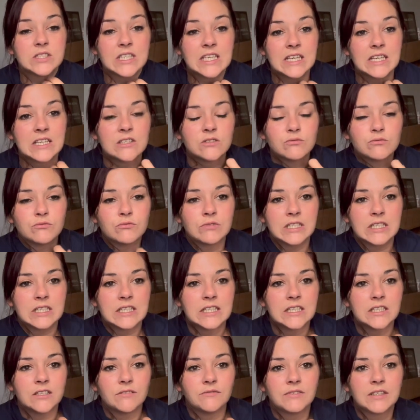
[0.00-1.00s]
It is
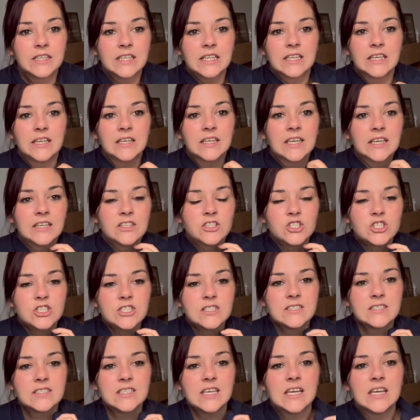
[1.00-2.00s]
really lovely against
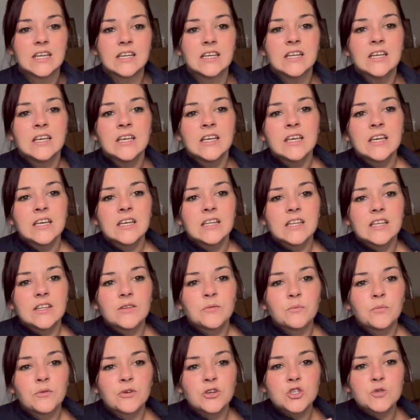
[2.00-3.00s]
your skin. This
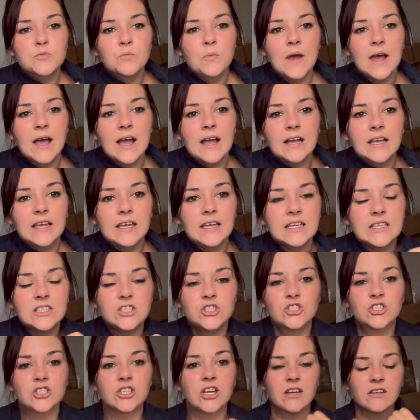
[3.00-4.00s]
brushback
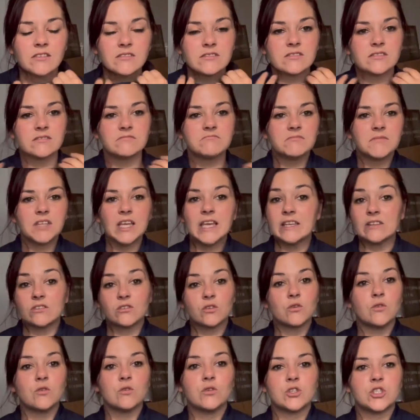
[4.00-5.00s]
is just, it's
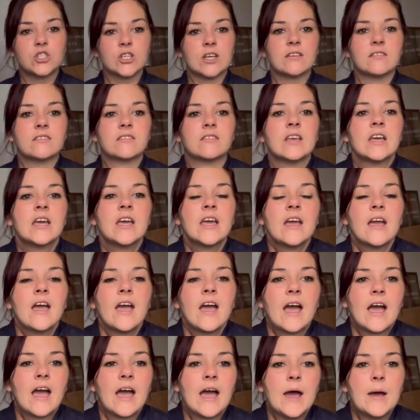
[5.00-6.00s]
gorgeous.
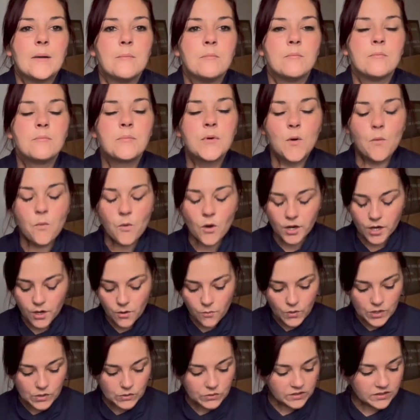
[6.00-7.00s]
But what I
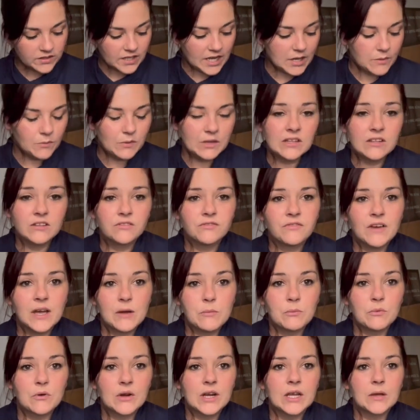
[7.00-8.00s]
will say with this
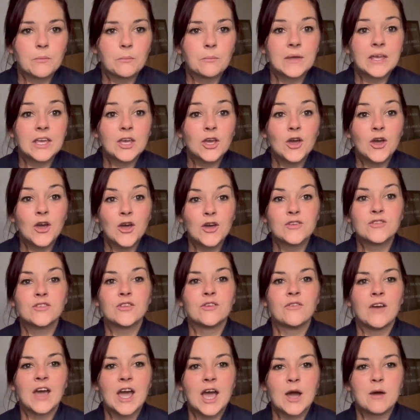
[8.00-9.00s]
fabric, because
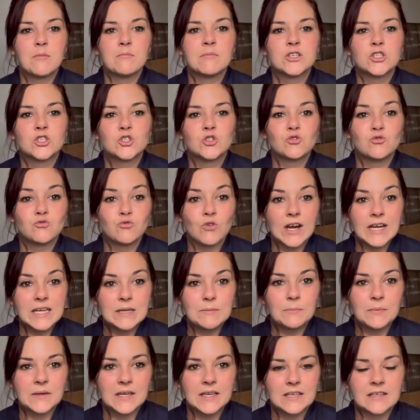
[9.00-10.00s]
of how much
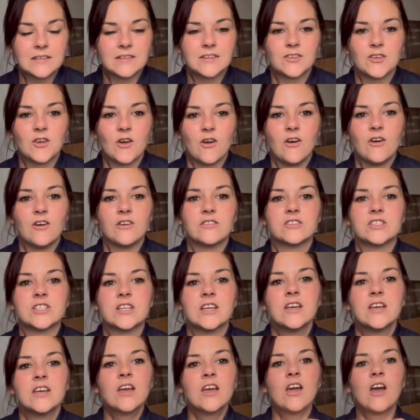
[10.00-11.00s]
drape it's got,
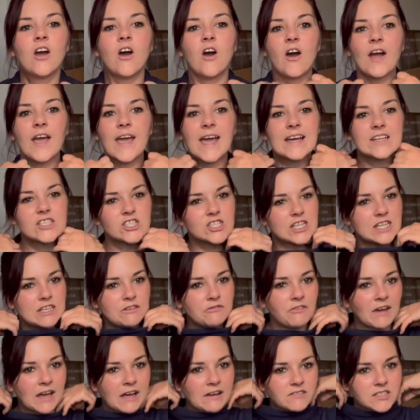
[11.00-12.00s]
I actually
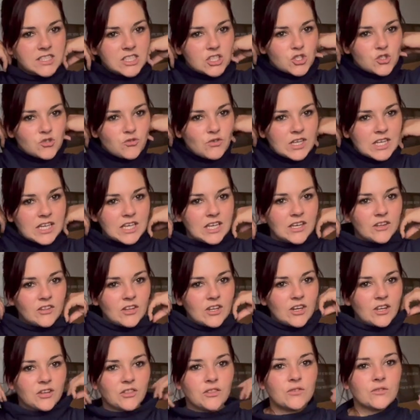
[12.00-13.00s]
found it trickier
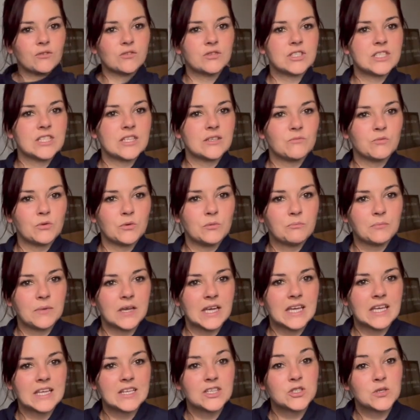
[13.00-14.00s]
than I thought it would
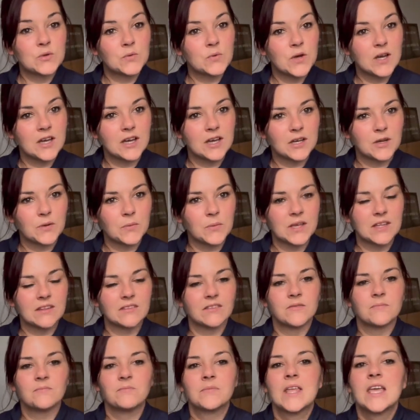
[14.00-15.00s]
be to work
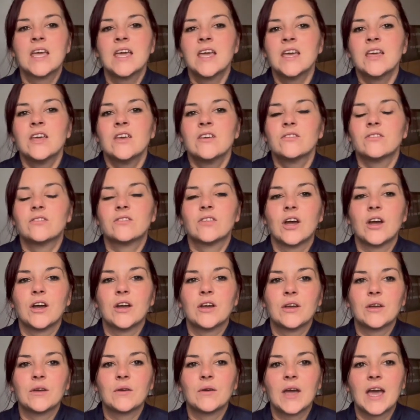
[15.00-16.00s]
with.
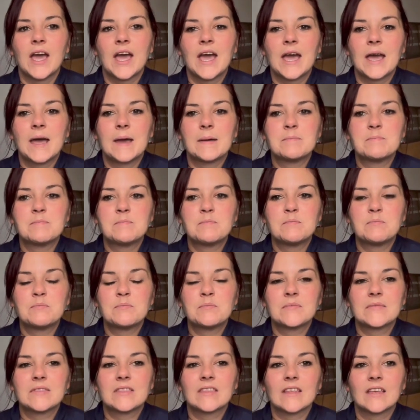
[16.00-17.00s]
So
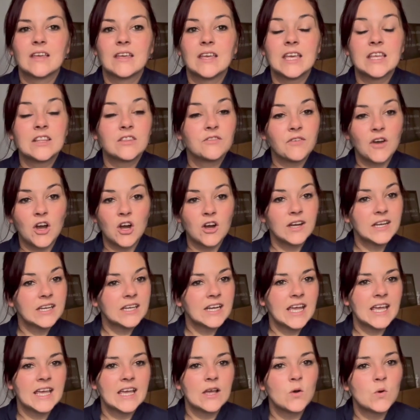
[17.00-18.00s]
it's fine.
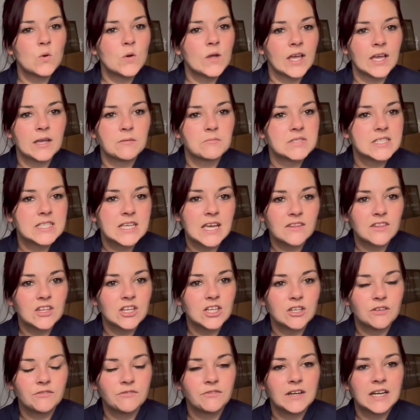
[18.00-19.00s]
It all came together
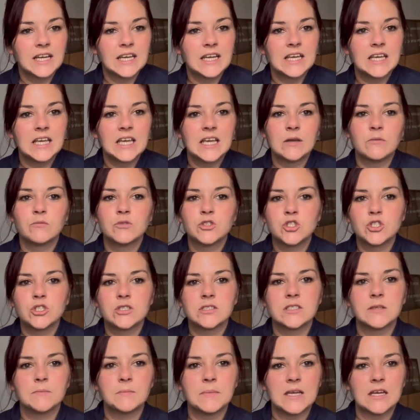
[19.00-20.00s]
lovely. It was
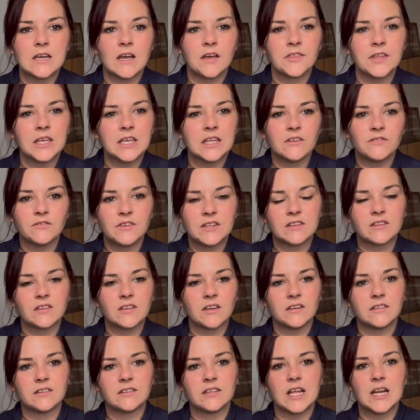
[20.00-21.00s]
just a bit, I think the
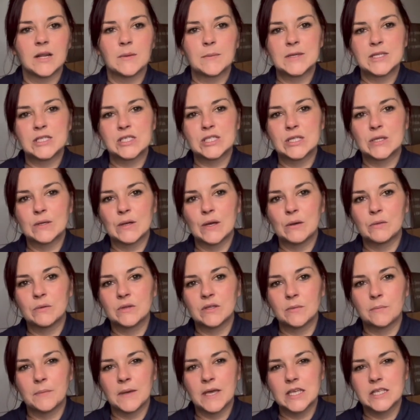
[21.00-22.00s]
viscose element to it
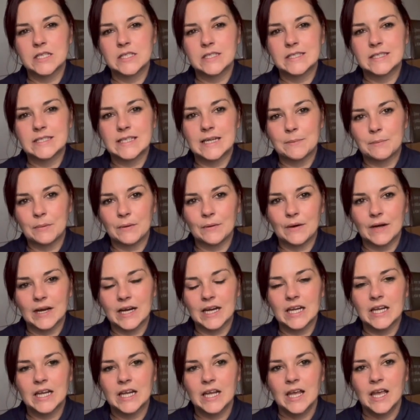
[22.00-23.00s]
was a bit
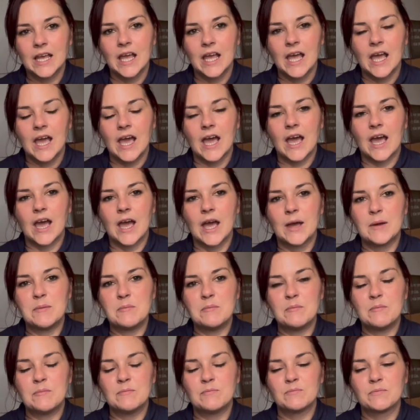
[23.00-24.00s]
slippery,
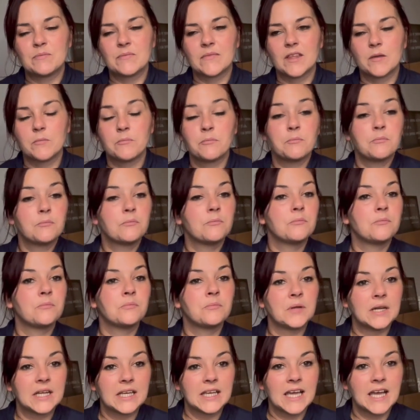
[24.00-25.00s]

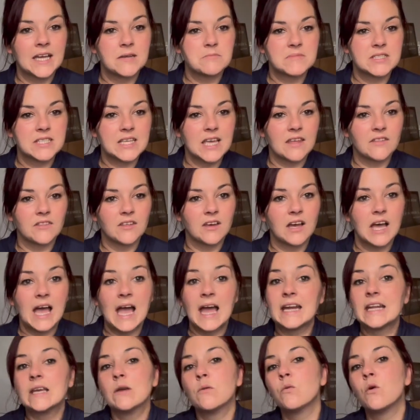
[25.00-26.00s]
but it came together
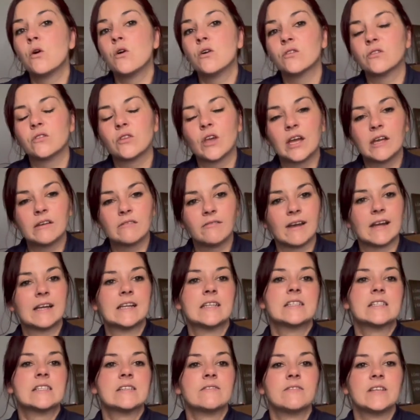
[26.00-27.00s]
and it was a
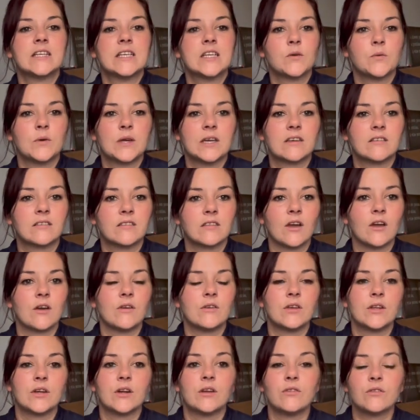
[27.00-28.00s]
relatively quick sew.
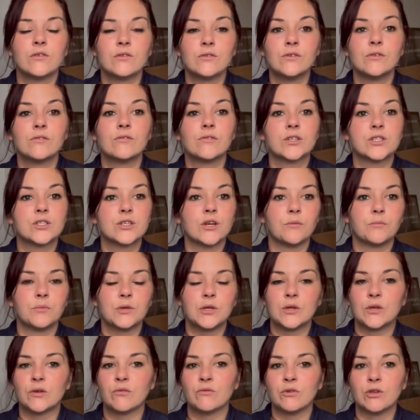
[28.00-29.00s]
You know, the Nora top
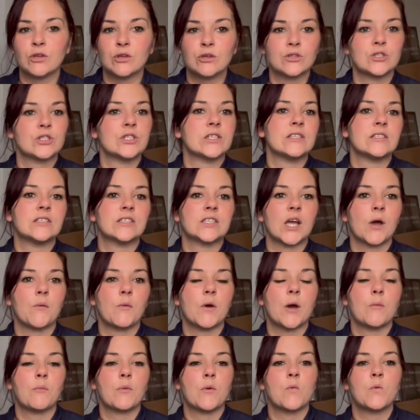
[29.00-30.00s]
you can usually sew
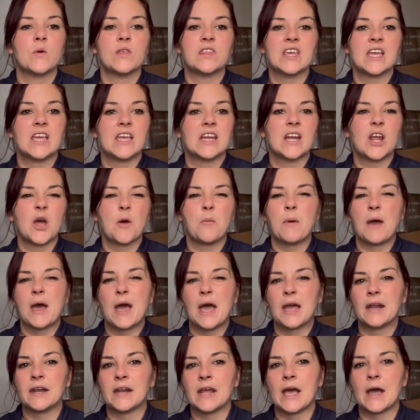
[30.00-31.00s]
up within
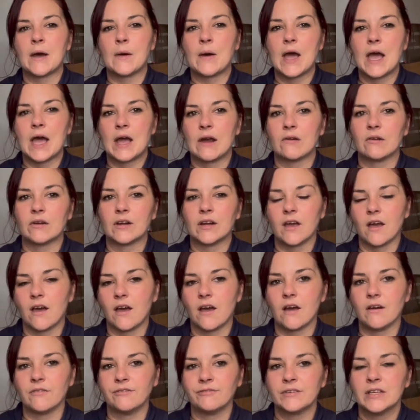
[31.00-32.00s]
about an hour, hour and a
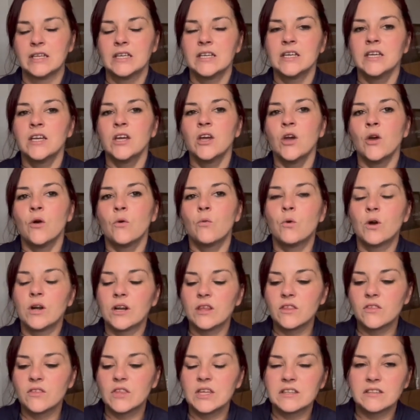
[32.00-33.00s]
half. One
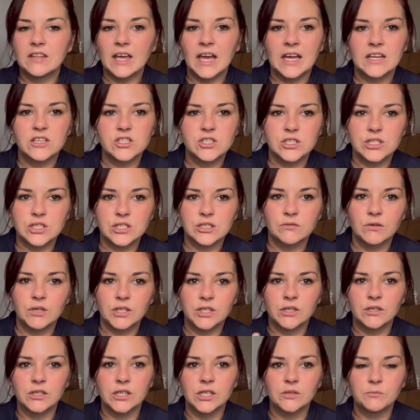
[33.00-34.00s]
of the things I had to do, I'd
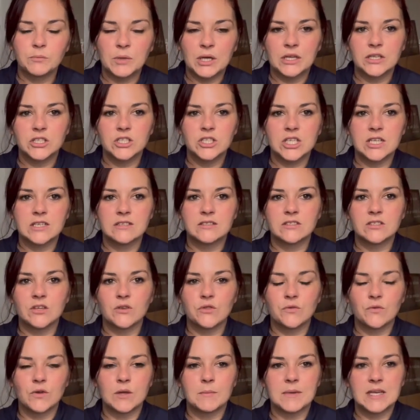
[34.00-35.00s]
only purchased
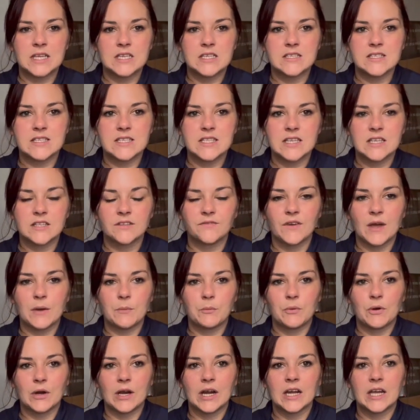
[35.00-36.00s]
3 meters of this
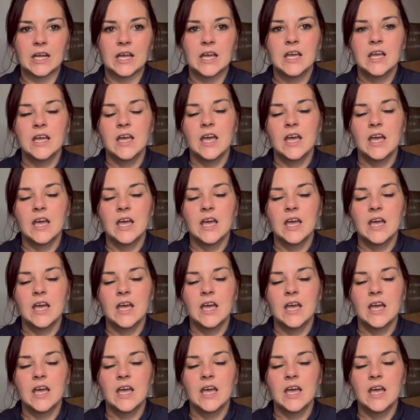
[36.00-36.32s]
fabric.